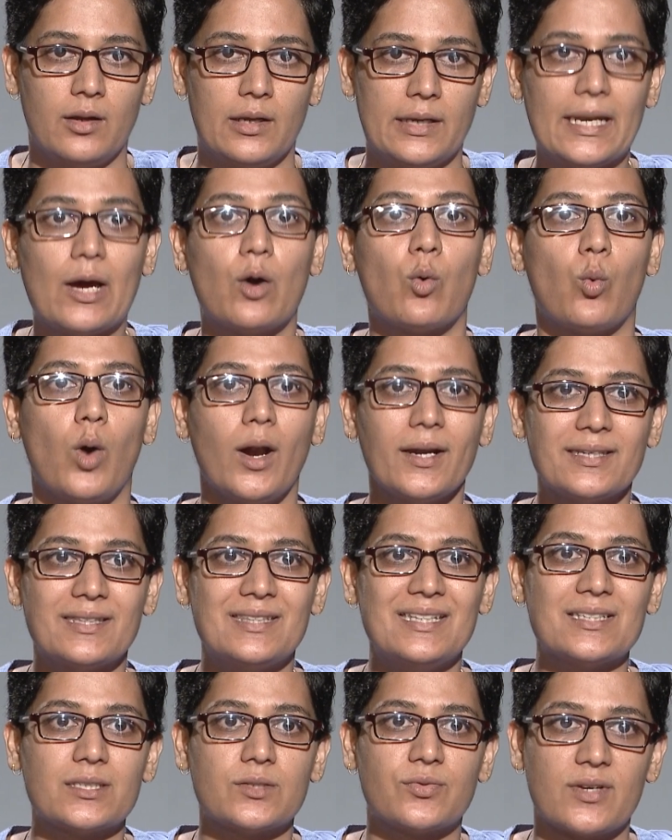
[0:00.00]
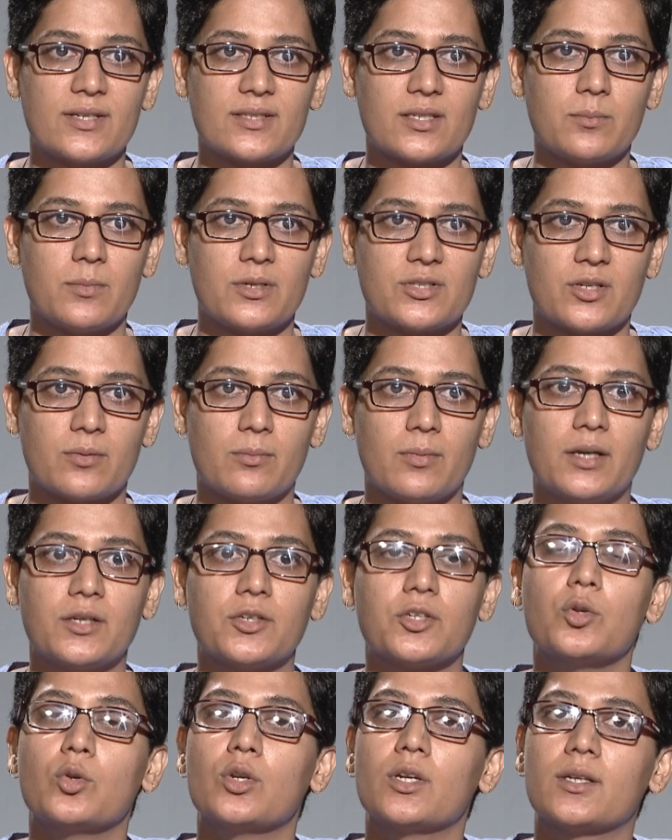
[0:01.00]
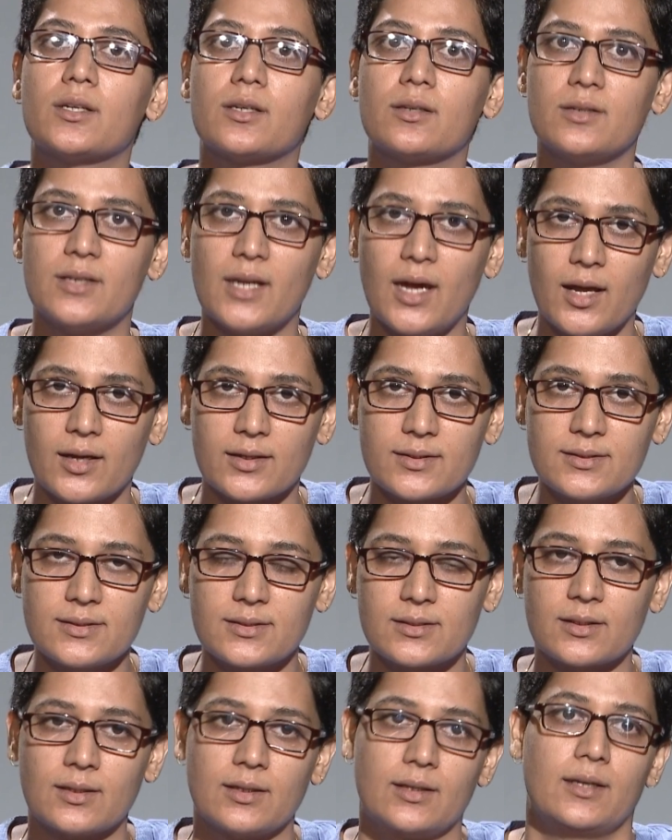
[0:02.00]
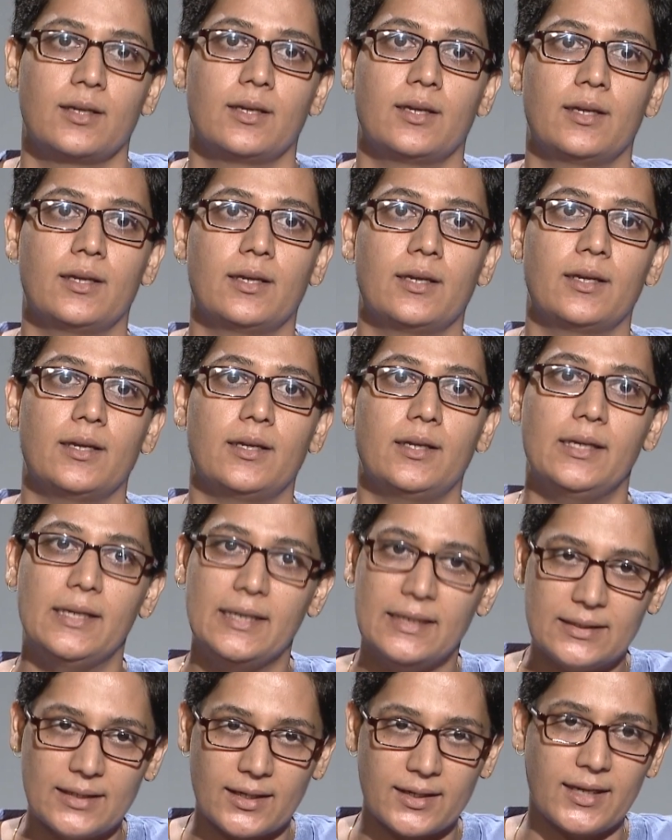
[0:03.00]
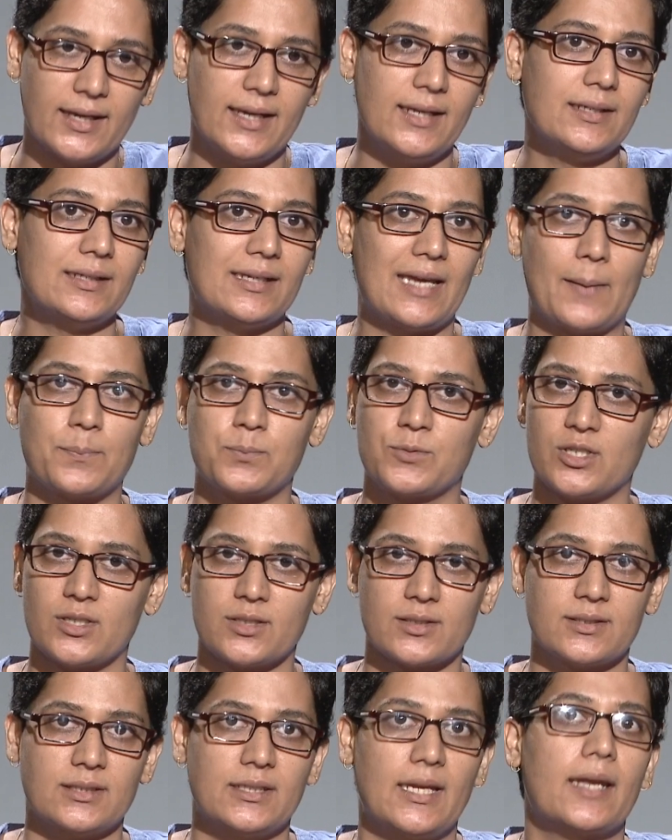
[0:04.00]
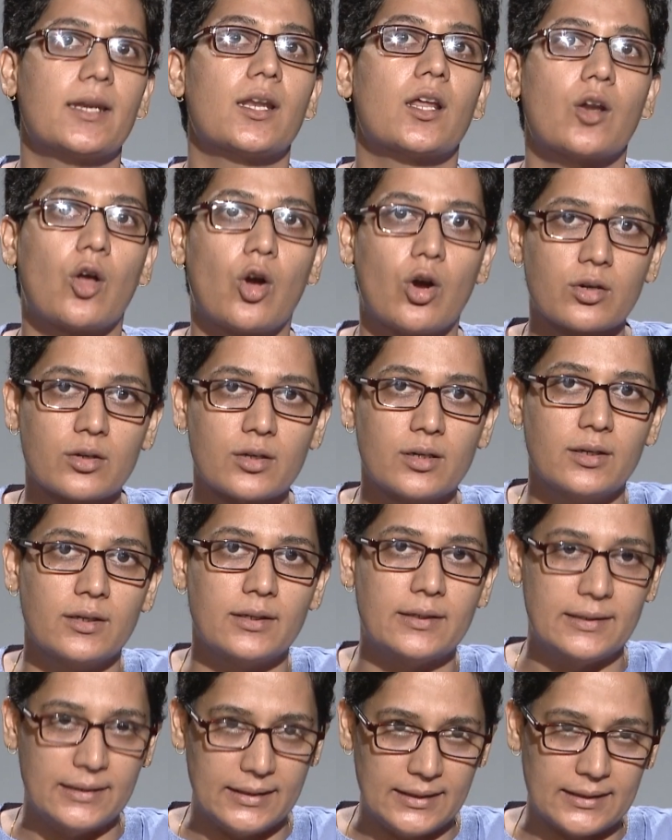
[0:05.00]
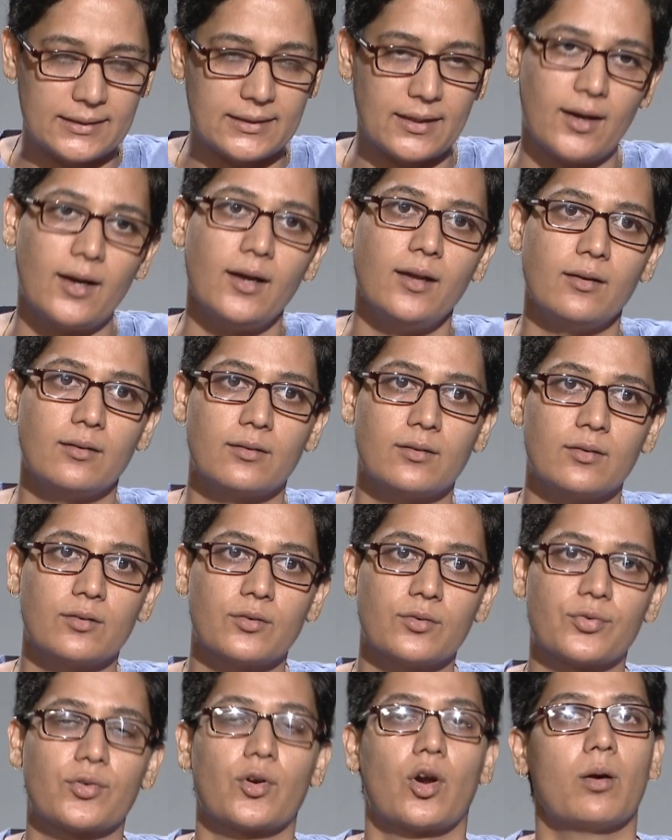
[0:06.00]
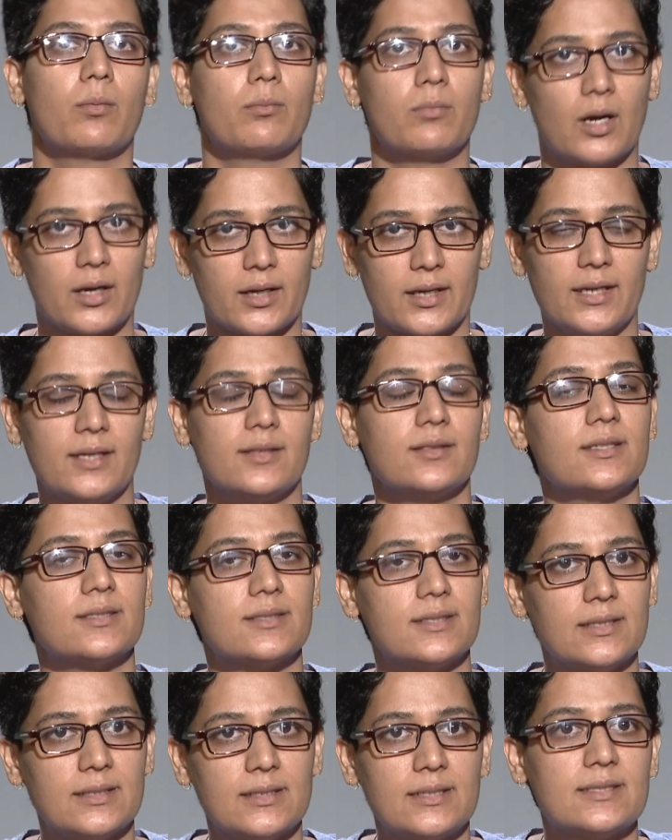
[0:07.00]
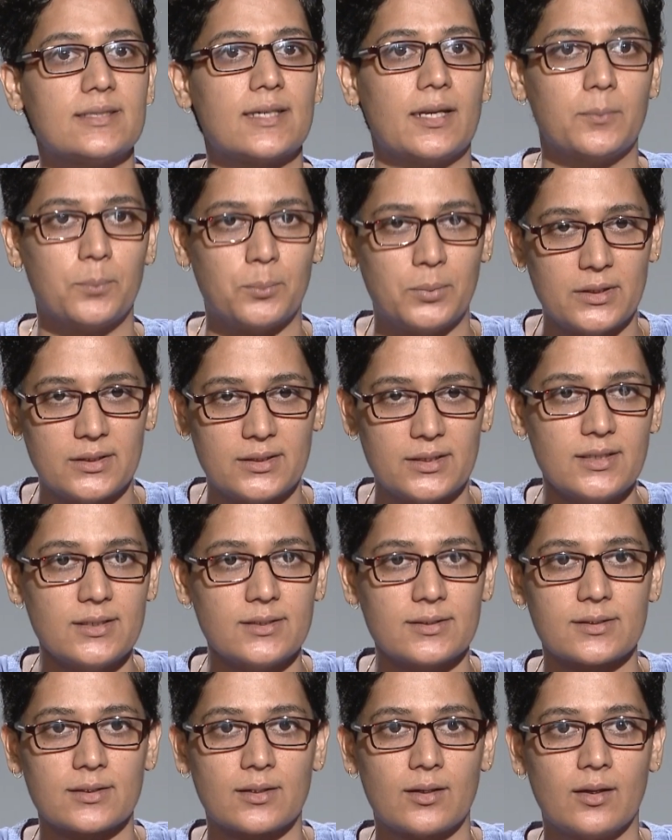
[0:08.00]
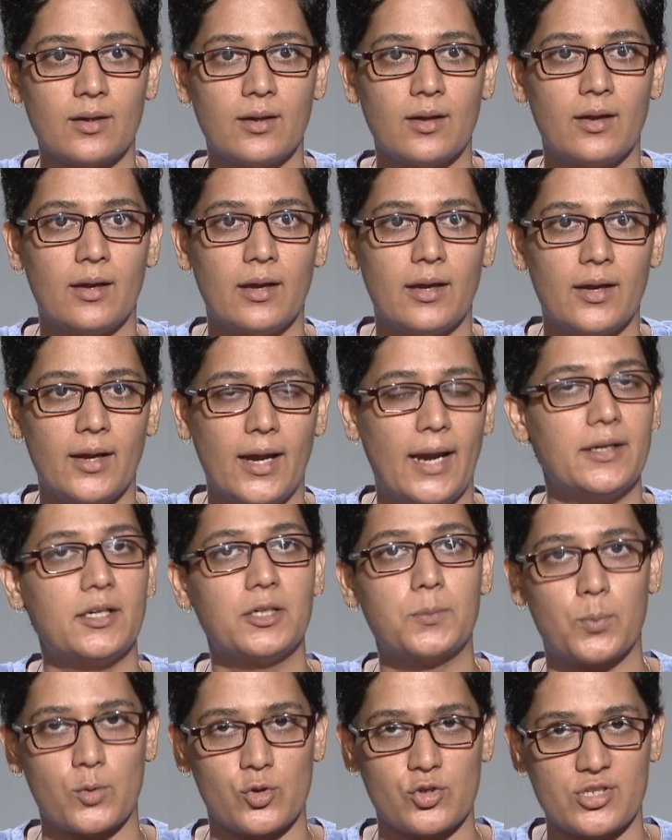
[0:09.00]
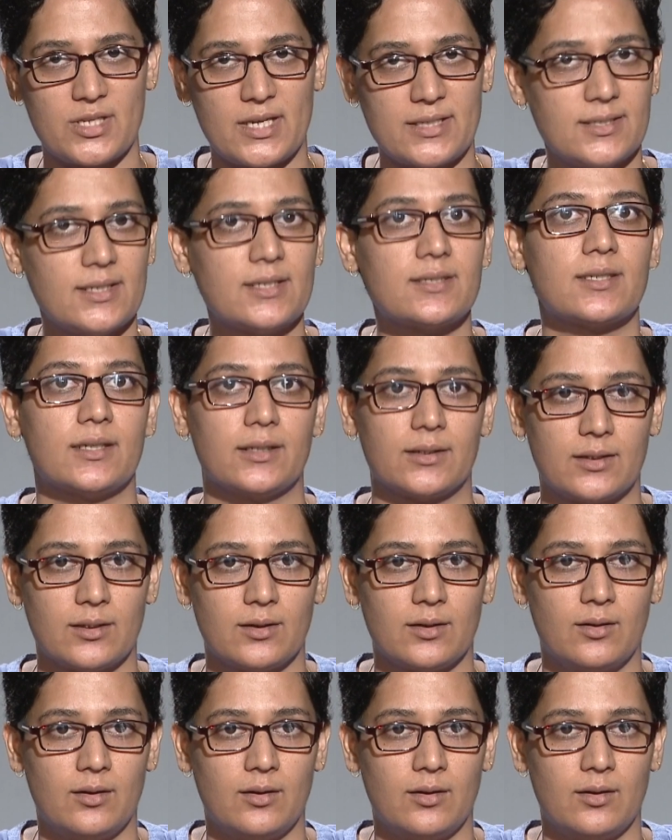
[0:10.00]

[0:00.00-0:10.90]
Now, what this phasor measurement unit does, it again captures the analog data from again the CTs and PTs, and it processes it,